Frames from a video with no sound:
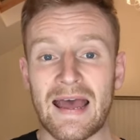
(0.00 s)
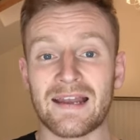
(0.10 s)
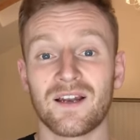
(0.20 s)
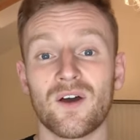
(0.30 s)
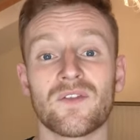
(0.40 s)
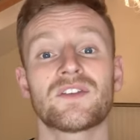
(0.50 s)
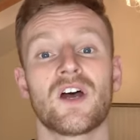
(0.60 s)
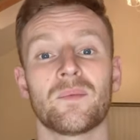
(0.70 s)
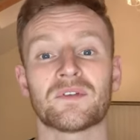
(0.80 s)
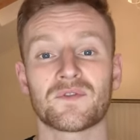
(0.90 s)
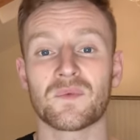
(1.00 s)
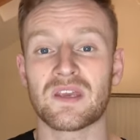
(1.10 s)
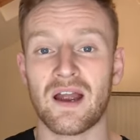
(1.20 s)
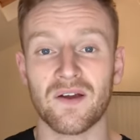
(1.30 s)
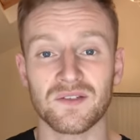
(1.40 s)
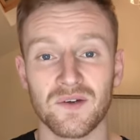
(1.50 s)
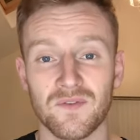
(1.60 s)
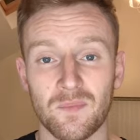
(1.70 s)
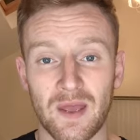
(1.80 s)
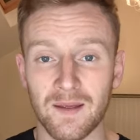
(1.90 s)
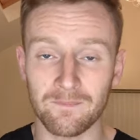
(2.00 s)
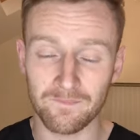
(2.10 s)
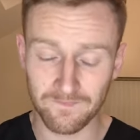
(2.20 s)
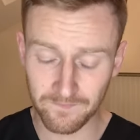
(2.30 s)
And a lot of the time it's from the character of the pain.